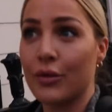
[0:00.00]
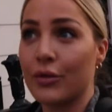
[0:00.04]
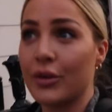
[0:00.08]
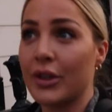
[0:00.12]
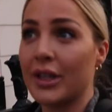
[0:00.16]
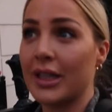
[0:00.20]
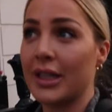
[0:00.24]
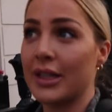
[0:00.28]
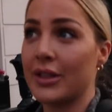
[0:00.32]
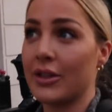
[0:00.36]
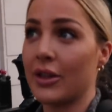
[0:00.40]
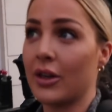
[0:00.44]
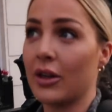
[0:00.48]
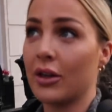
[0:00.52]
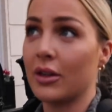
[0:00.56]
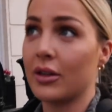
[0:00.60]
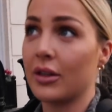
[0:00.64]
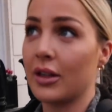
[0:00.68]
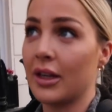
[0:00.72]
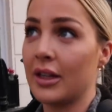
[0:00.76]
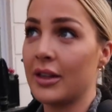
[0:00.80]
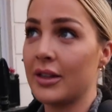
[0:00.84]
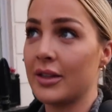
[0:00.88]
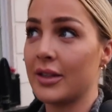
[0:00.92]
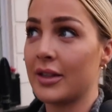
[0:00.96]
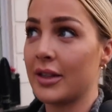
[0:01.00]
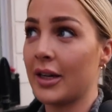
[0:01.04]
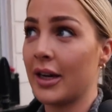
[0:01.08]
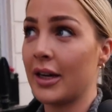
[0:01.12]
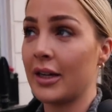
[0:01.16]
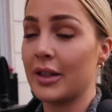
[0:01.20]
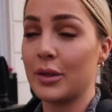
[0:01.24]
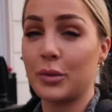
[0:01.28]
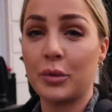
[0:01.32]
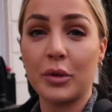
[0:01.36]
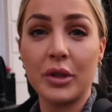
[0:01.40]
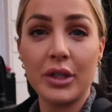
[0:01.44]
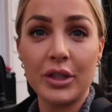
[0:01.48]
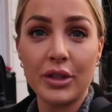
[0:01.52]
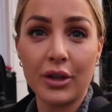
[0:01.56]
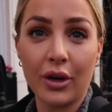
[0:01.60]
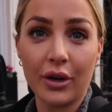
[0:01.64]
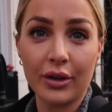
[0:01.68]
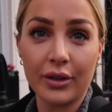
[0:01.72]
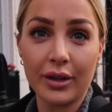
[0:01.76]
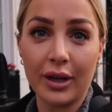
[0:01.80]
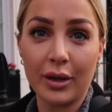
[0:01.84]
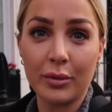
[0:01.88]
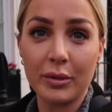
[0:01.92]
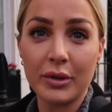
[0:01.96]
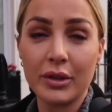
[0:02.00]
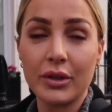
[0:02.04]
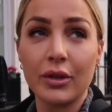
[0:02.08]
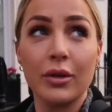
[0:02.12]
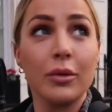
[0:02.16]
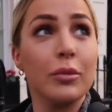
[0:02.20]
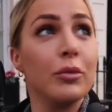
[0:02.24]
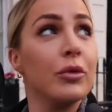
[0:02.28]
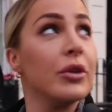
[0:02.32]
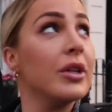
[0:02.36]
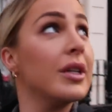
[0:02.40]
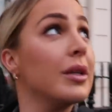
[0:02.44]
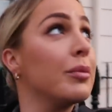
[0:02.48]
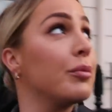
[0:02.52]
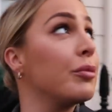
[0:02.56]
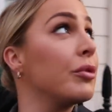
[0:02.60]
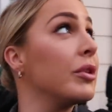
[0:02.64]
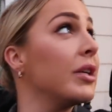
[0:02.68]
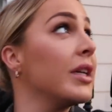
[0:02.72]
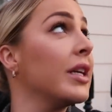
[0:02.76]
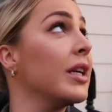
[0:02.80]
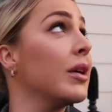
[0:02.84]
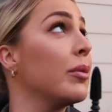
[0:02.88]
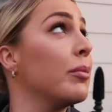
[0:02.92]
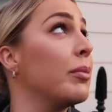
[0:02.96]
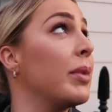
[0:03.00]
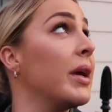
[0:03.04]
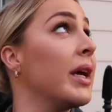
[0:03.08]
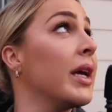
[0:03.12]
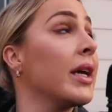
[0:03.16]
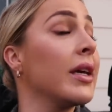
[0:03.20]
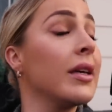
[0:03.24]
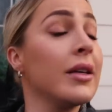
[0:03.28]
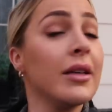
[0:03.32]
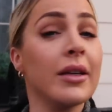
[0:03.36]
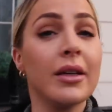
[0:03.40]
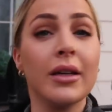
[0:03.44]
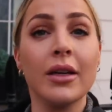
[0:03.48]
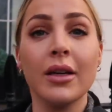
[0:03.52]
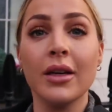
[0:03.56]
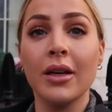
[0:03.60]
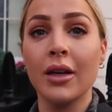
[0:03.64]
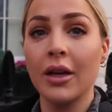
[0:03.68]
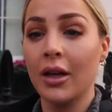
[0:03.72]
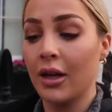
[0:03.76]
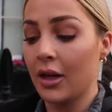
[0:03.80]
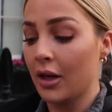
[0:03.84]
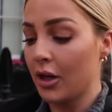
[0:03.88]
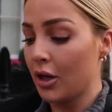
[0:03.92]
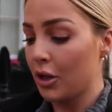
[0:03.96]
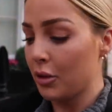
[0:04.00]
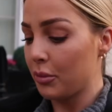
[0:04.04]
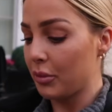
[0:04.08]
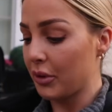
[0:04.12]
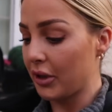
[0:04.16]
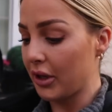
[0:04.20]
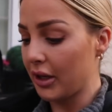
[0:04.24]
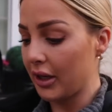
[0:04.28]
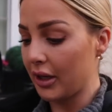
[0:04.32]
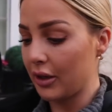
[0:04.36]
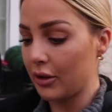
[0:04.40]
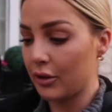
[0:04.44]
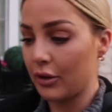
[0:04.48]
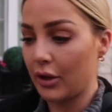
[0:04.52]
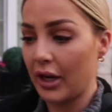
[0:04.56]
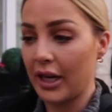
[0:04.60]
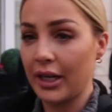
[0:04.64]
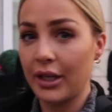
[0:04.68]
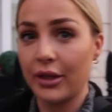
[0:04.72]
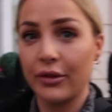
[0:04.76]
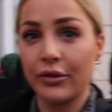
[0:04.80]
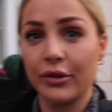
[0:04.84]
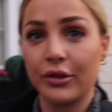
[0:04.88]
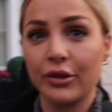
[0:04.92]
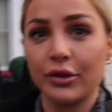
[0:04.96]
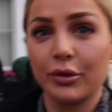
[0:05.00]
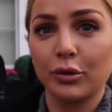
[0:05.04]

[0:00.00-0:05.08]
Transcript: really dark. Like, the sky is pretty dark now, but it's gone really pretty and pink. But I'll kind of